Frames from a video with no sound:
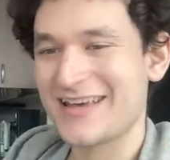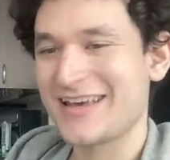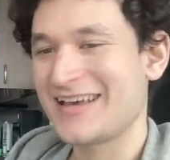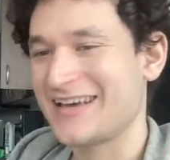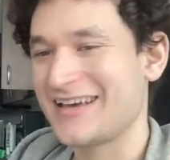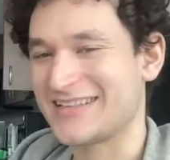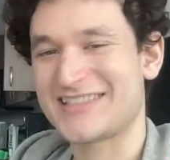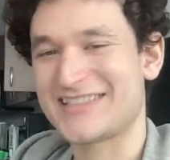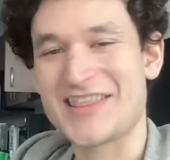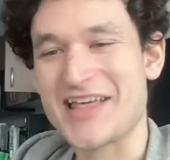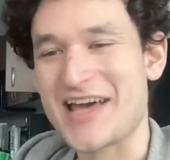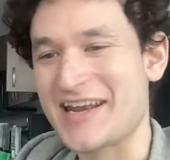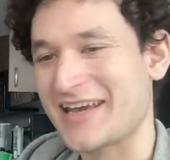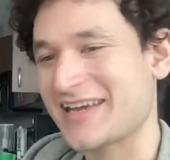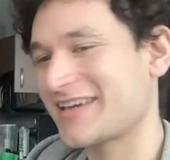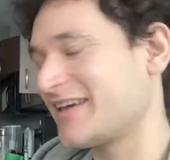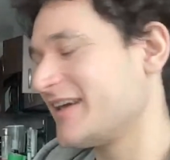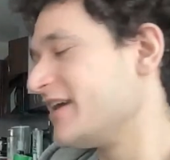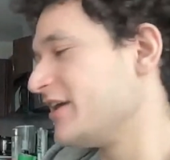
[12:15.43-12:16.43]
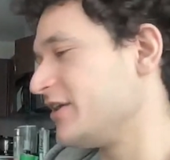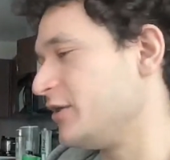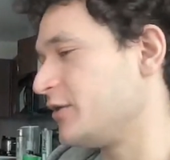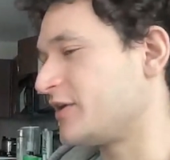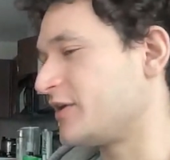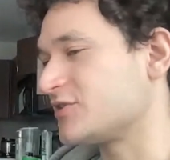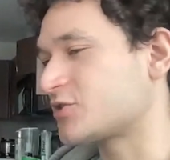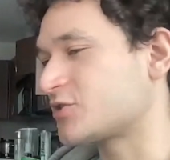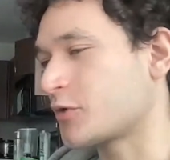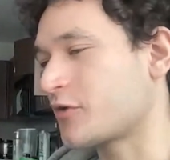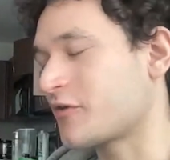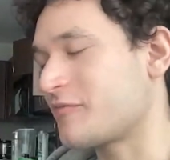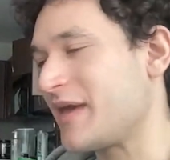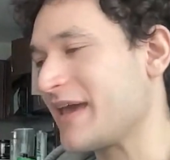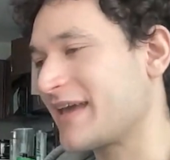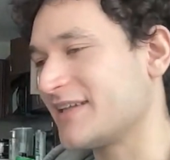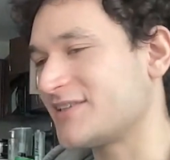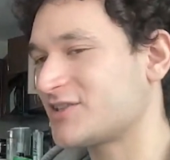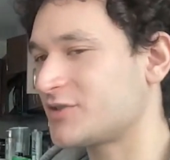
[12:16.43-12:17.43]
aesthetic, you can sort of
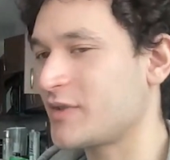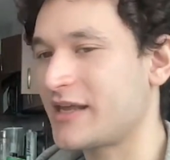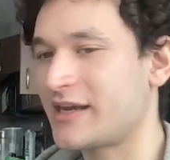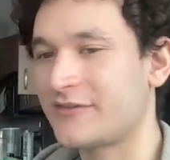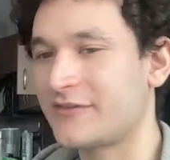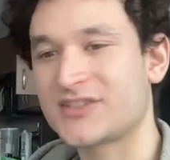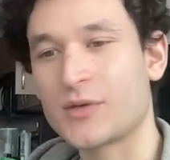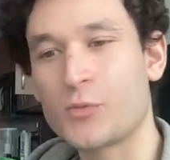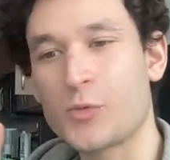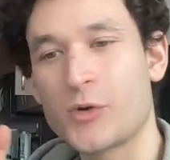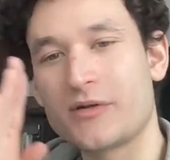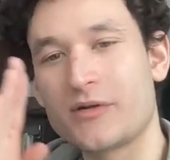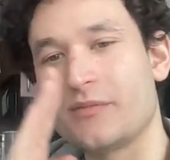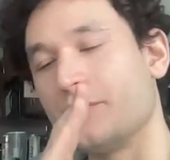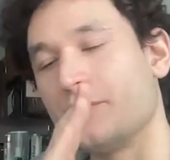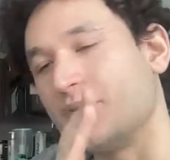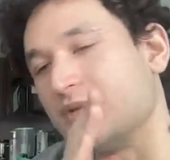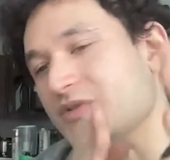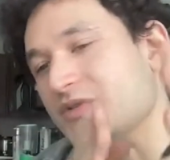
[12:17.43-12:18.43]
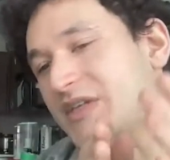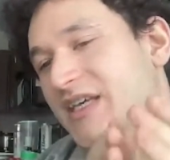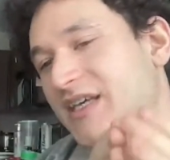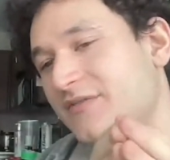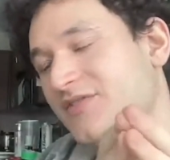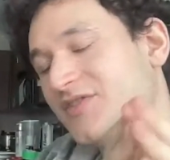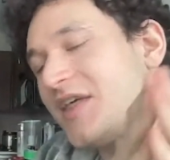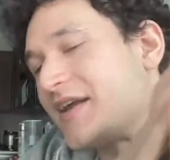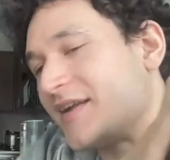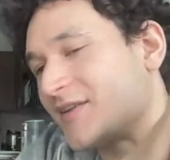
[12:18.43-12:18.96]
make it so that if someone believes